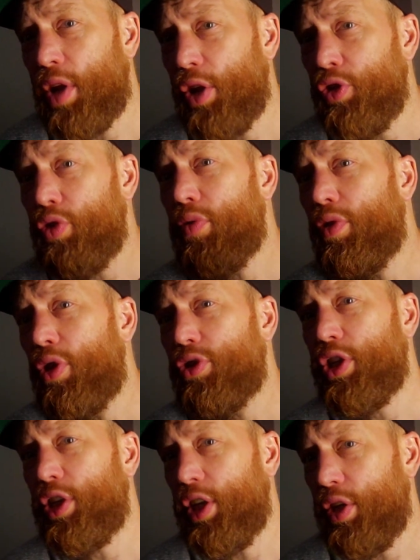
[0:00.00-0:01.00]
Like,
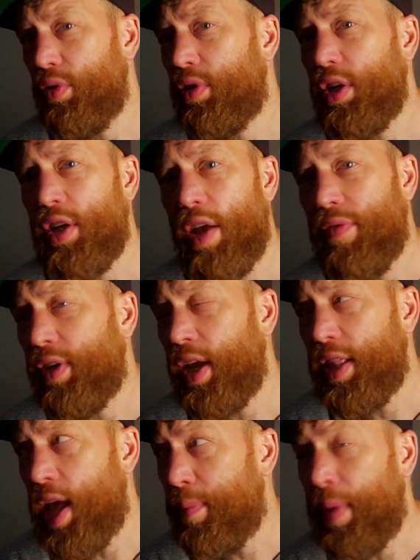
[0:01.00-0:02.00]
neurologically, you can never
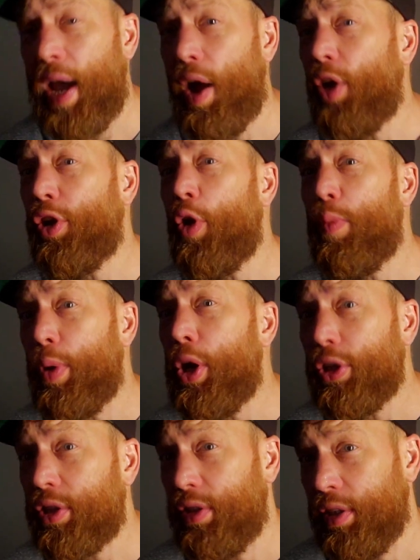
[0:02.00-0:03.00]
get that back. I know
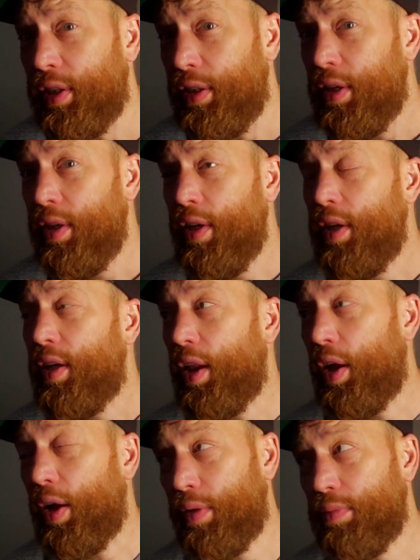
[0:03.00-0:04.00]
personally.
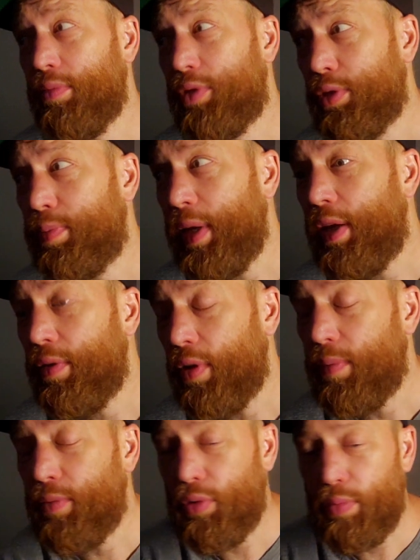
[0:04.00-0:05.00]
I'm
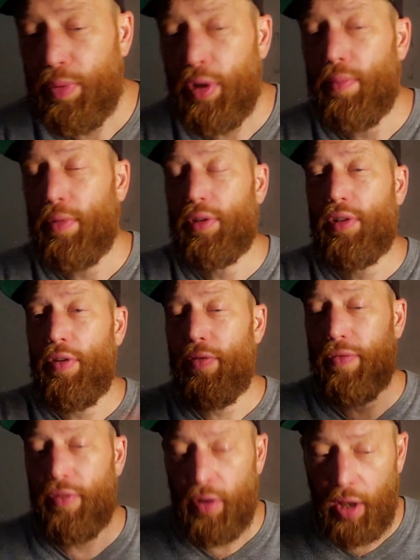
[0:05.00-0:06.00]
not putting
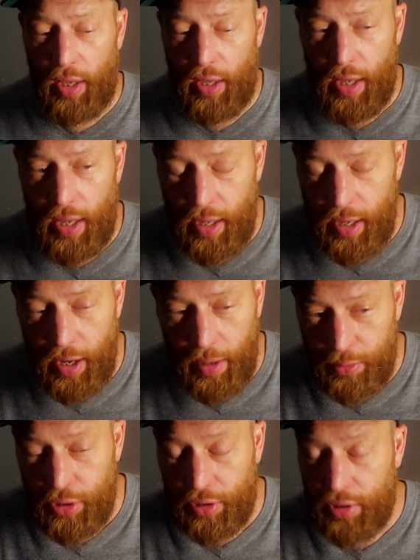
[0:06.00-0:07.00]
myself, like,
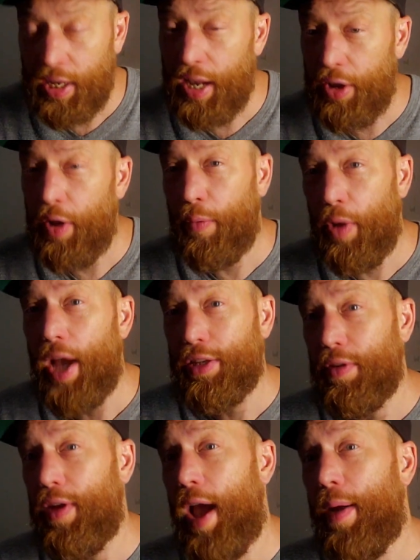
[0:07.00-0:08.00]
I'm just telling you,
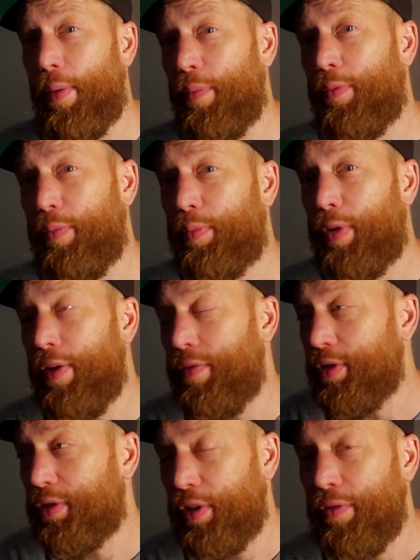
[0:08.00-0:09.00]
as I've
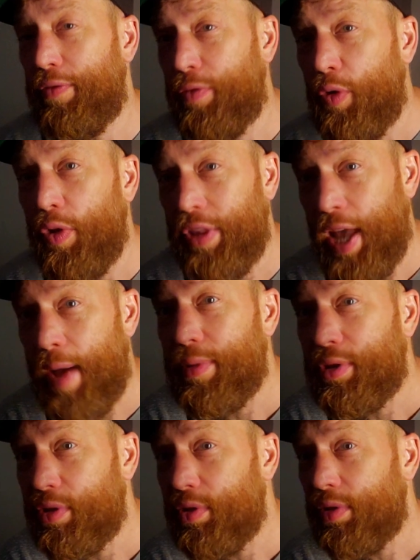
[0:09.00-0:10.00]
previously fought in the
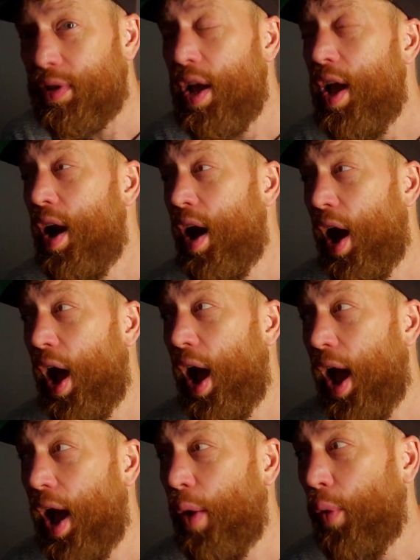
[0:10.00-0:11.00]
amateurs,
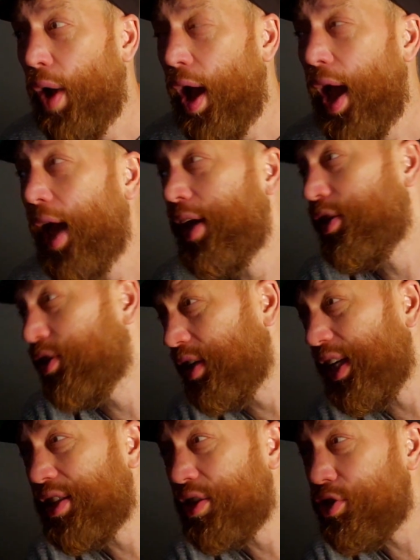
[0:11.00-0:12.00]
I had a
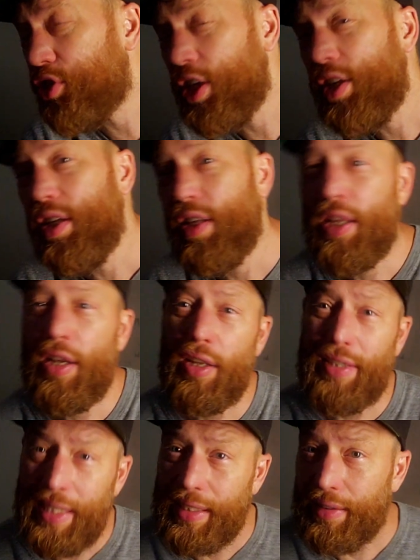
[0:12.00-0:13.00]
decent chin, and then I
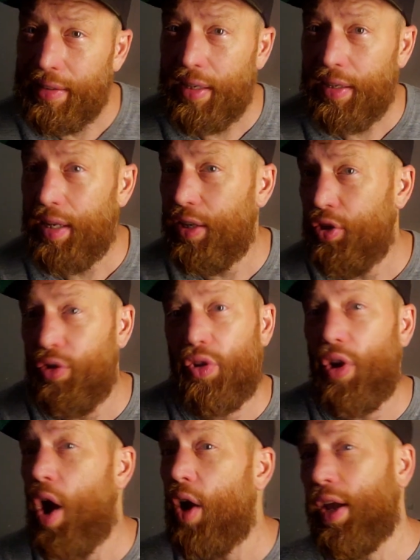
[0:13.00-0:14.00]
didn't, and you
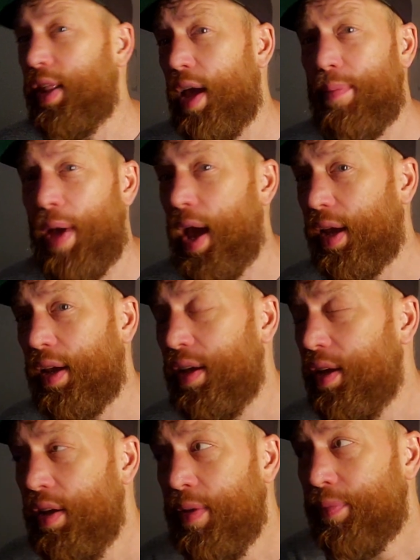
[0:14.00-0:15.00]
can't get that back.
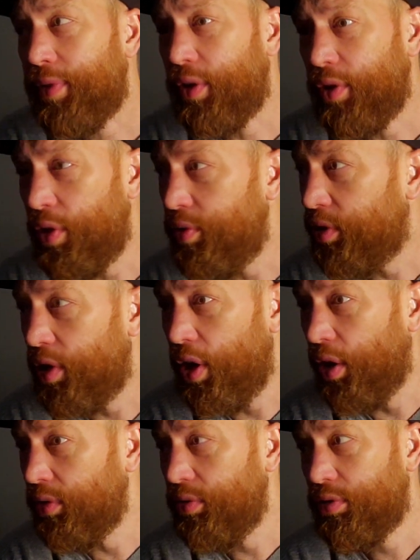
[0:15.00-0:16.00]
I know you
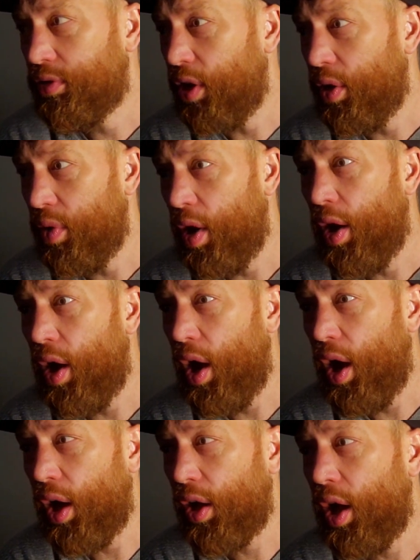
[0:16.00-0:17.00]
can't. So
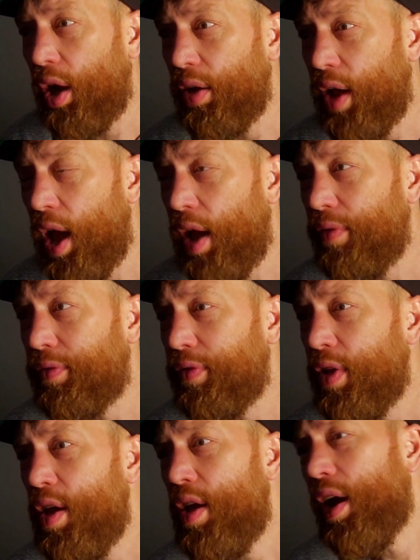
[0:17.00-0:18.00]
I kind of have
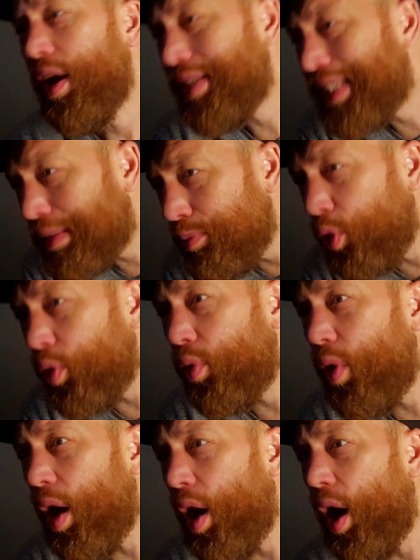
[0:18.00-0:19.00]
a
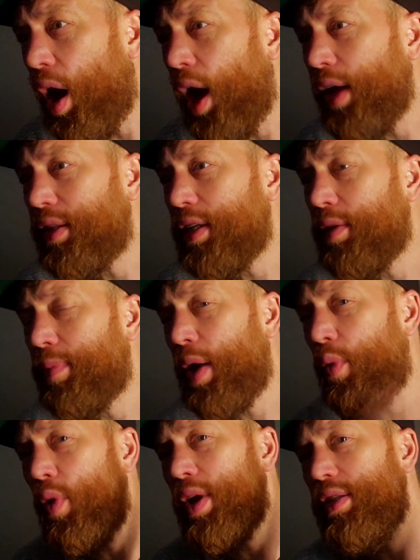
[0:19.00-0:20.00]
small idea
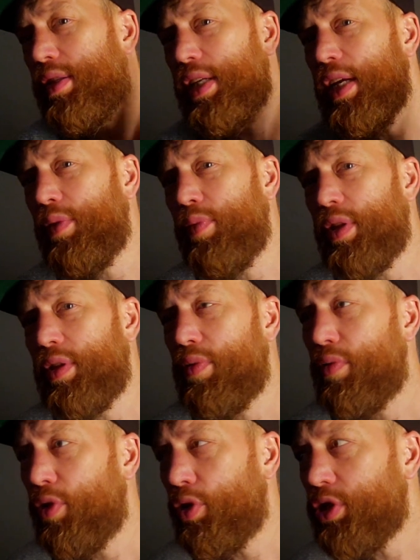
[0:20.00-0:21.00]
about what he's dealing with
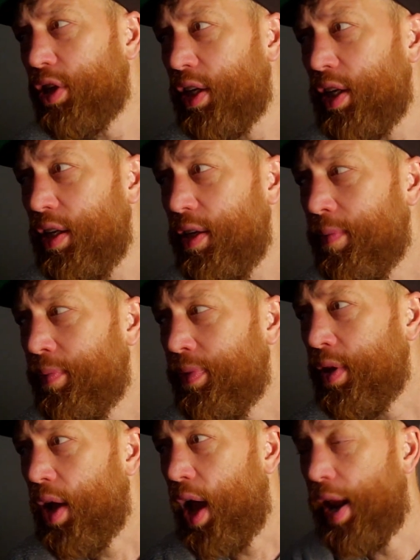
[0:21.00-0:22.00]
neurologically
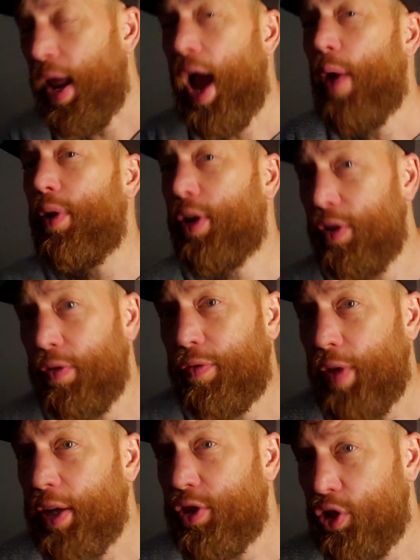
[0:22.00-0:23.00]
and how it can
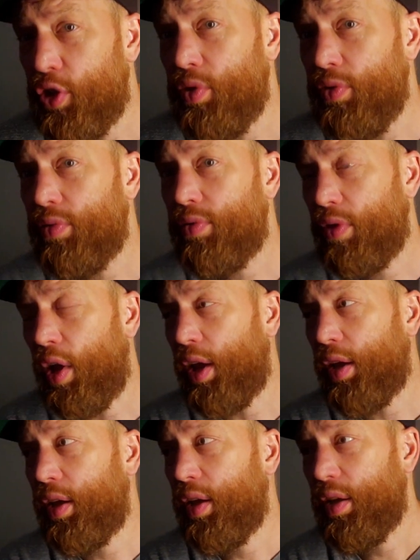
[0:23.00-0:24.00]
affect you.
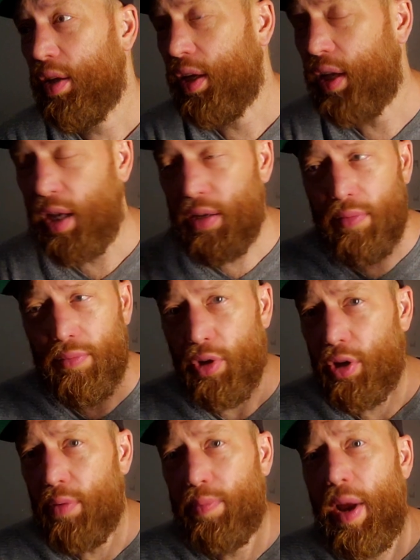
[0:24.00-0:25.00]
Like, again, I'm
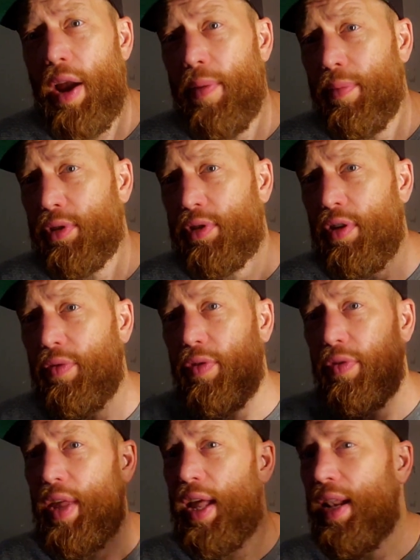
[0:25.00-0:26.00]
not comparing myself
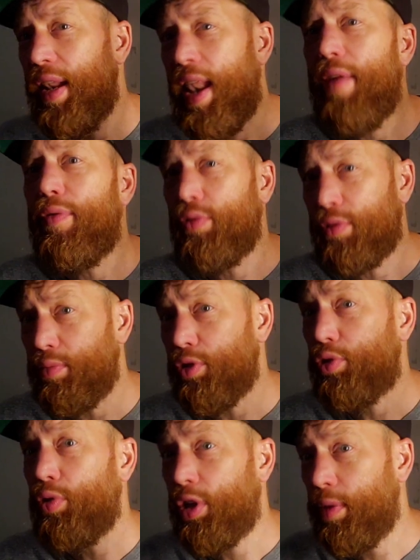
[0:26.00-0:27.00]
on their levels. I'm
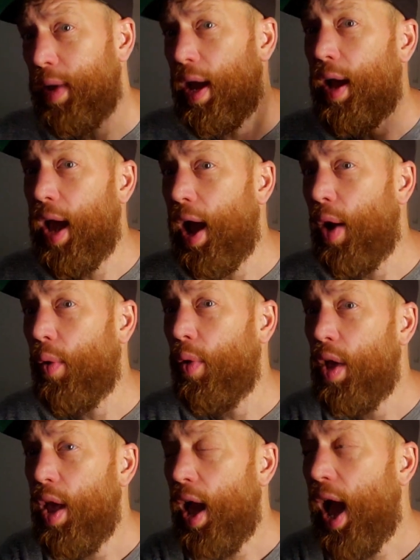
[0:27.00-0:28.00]
just talking about
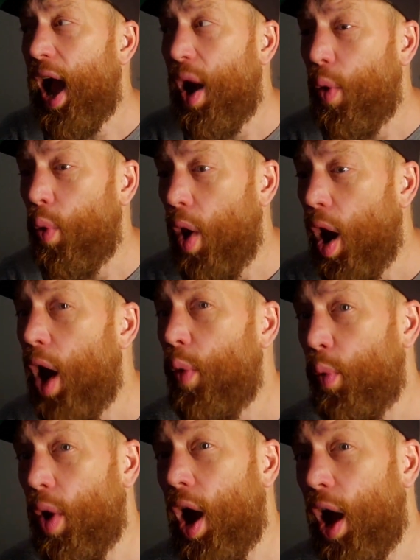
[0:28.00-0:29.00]

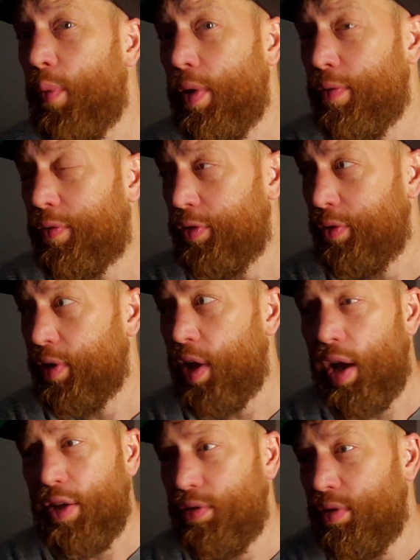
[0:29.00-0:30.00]
what I went through,
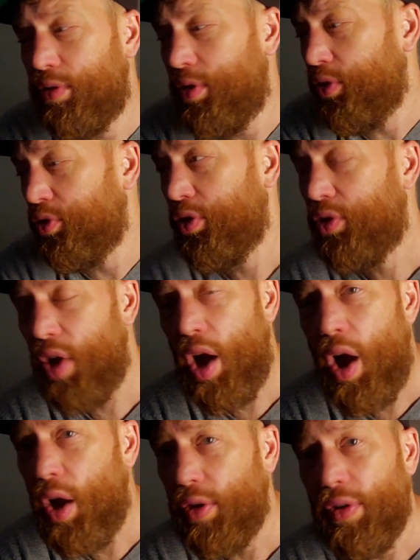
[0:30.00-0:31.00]
and you
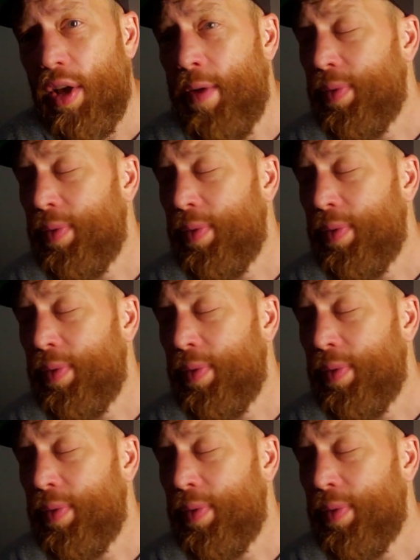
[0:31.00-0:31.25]
can't.